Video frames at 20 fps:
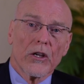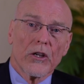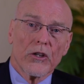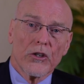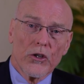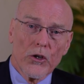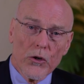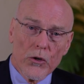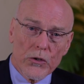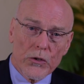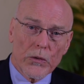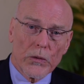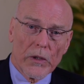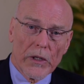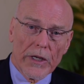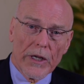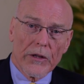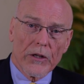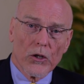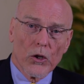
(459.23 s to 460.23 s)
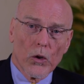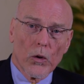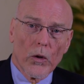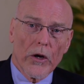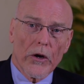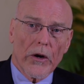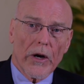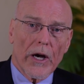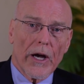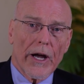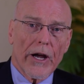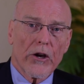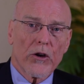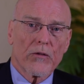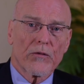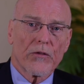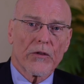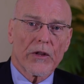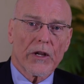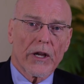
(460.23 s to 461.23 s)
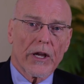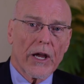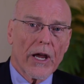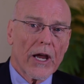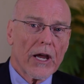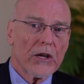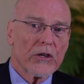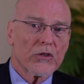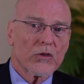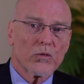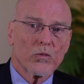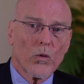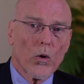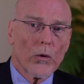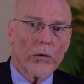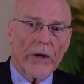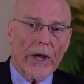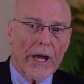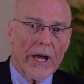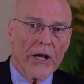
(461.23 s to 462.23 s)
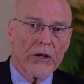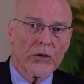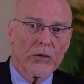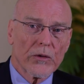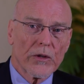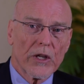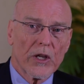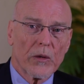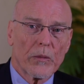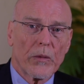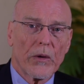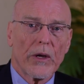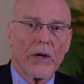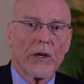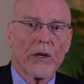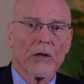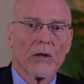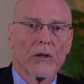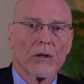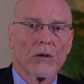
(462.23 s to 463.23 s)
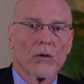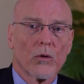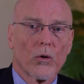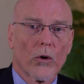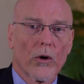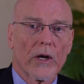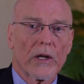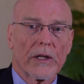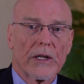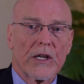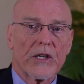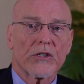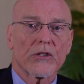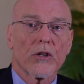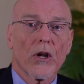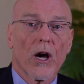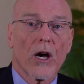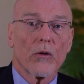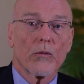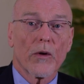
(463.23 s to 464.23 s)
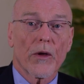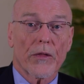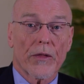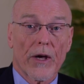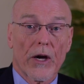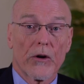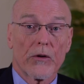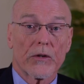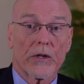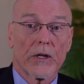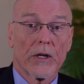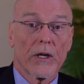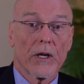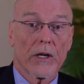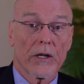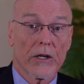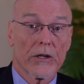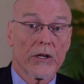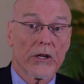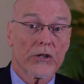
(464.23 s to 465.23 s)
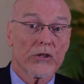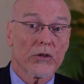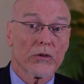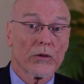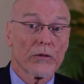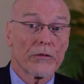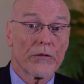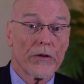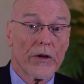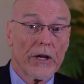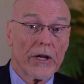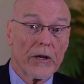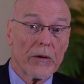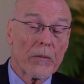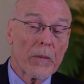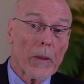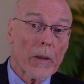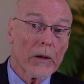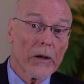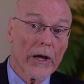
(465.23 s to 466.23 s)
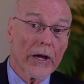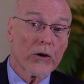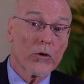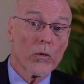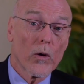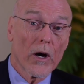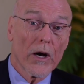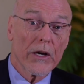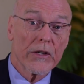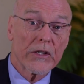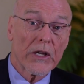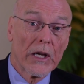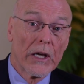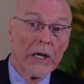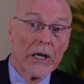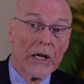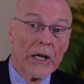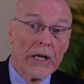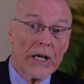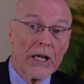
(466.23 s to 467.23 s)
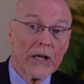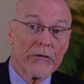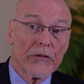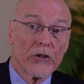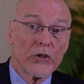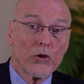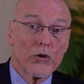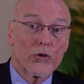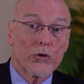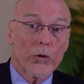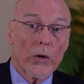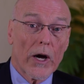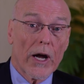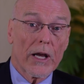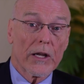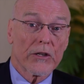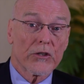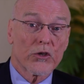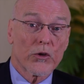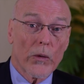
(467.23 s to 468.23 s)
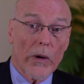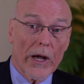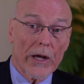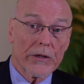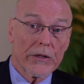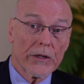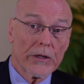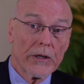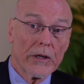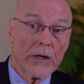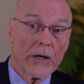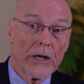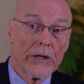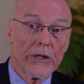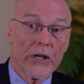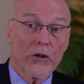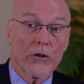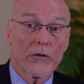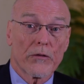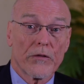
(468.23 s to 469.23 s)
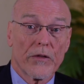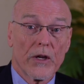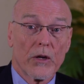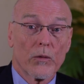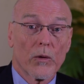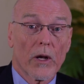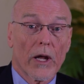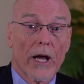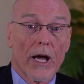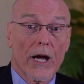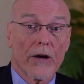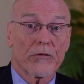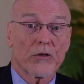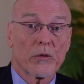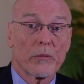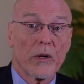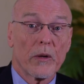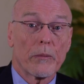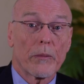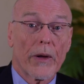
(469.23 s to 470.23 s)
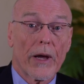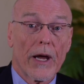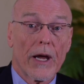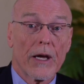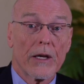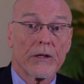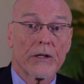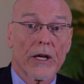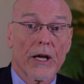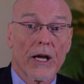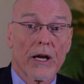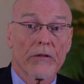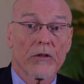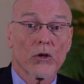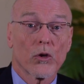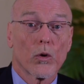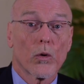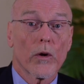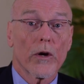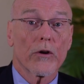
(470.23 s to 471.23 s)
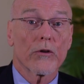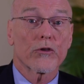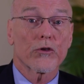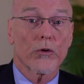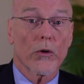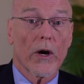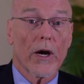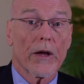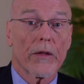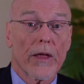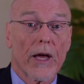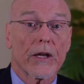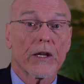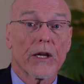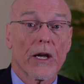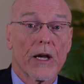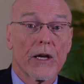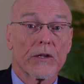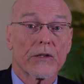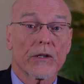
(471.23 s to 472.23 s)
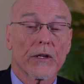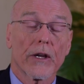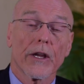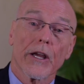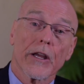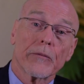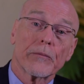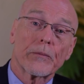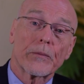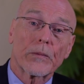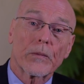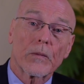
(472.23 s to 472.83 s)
Usually, the lawyer hired for the case won't handle the appeal, or at least not without an additional fee. Likewise, if a new trial is granted, another fee will have to be paid to have the lawyer try that case again.